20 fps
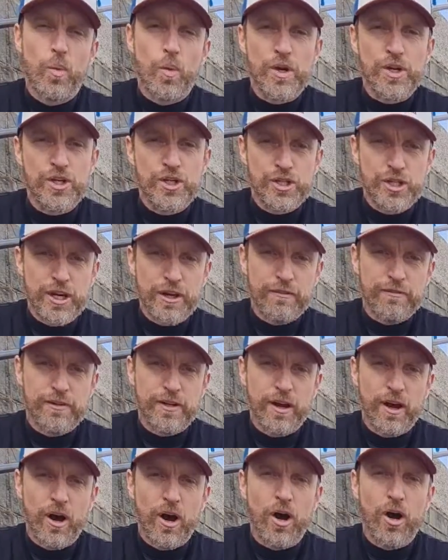We shift
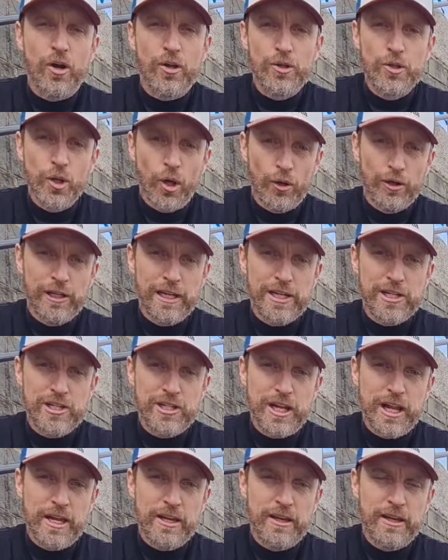our
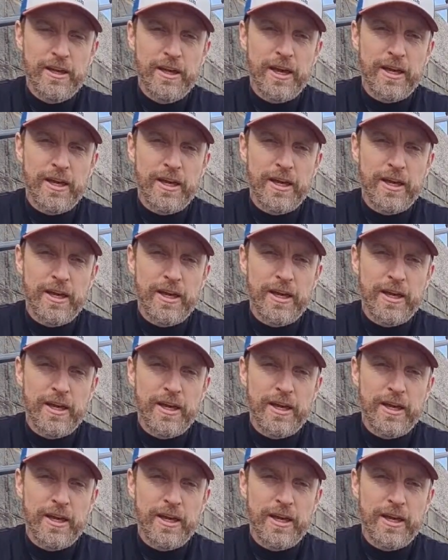non-leash leg.